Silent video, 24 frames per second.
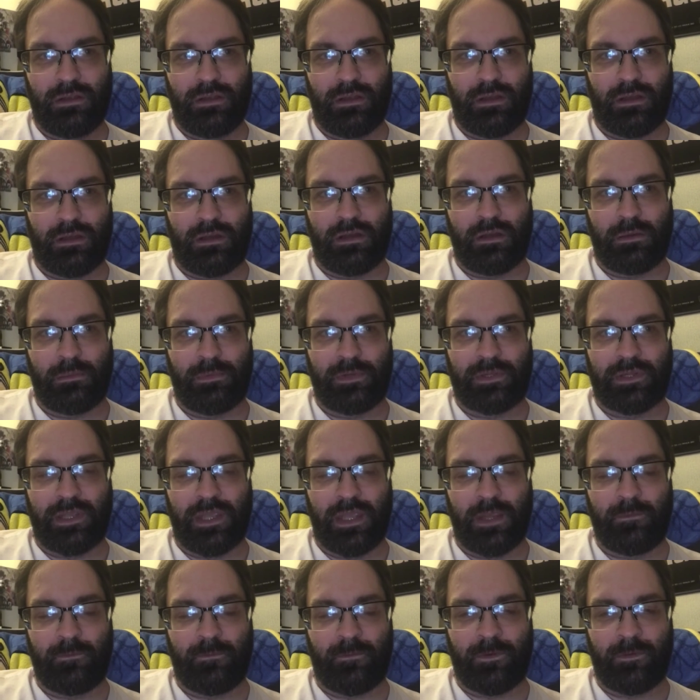It
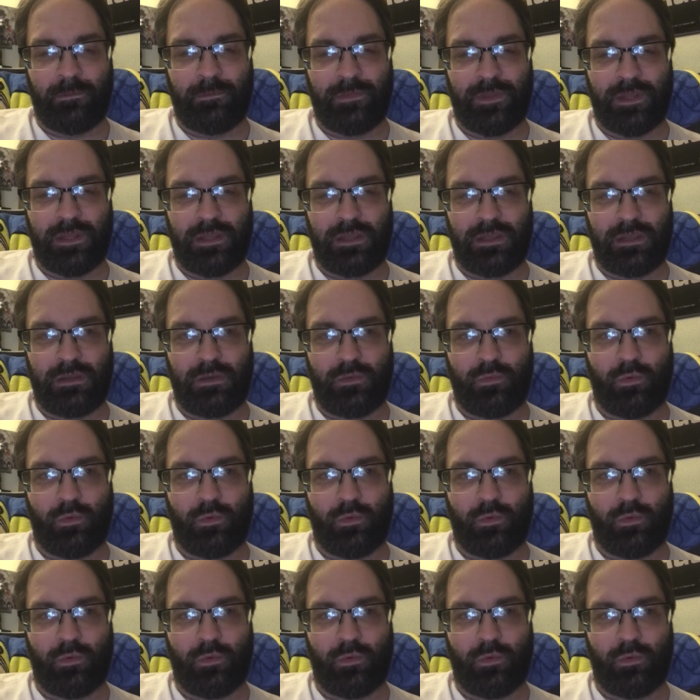came from the